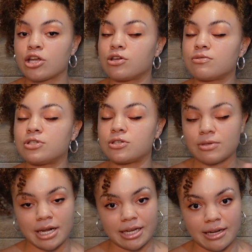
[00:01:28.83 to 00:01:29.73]
you do
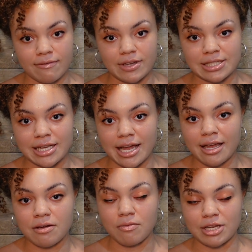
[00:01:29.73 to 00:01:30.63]
not need a
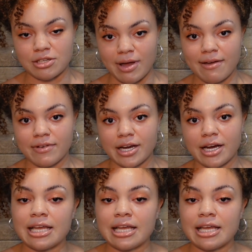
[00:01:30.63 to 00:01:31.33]
visa whatsoever.